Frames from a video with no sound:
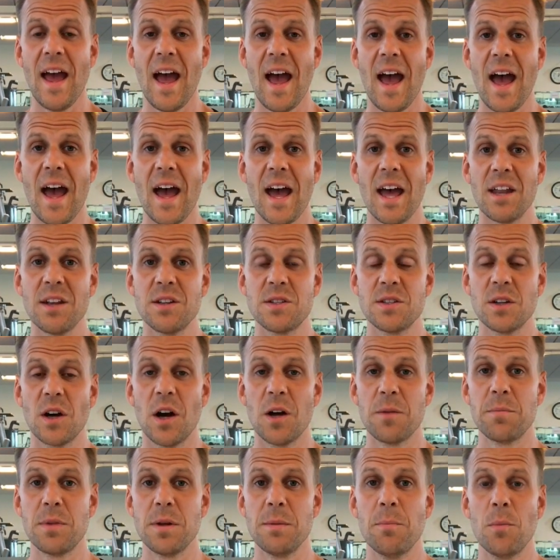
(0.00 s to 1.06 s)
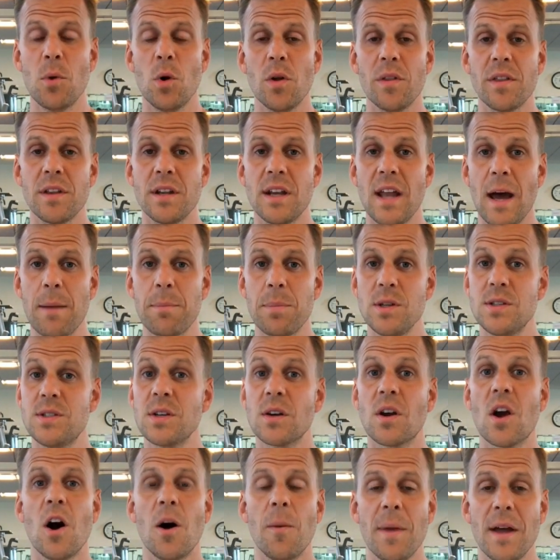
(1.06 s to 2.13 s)
and I'd be more than happy to
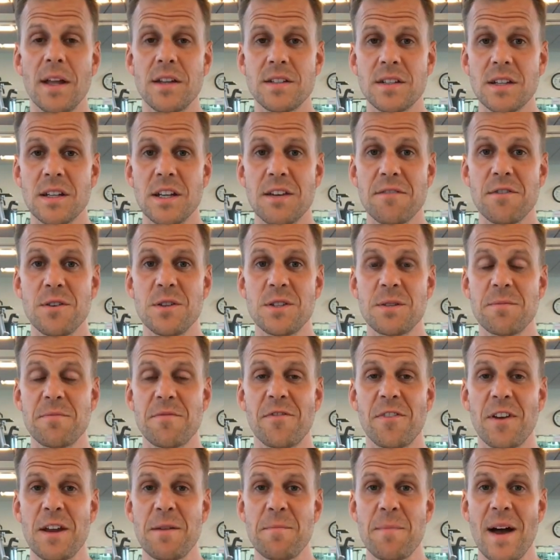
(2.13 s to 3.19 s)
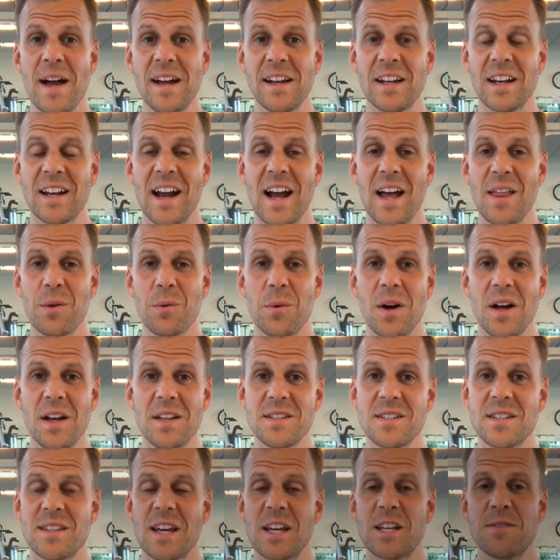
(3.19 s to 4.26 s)
comment and give you some feedback.
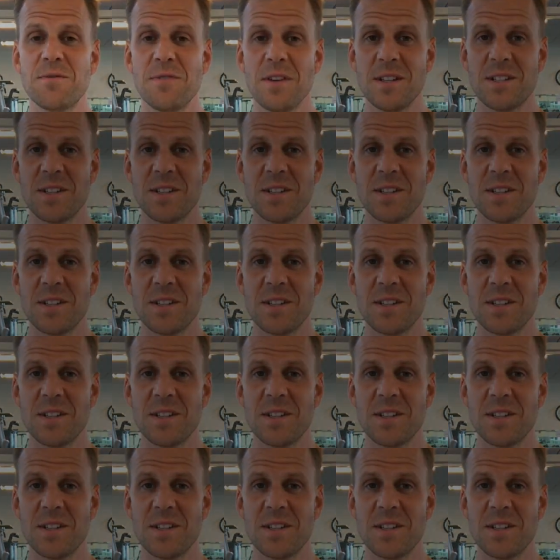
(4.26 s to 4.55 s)
Otherwise, thanks for your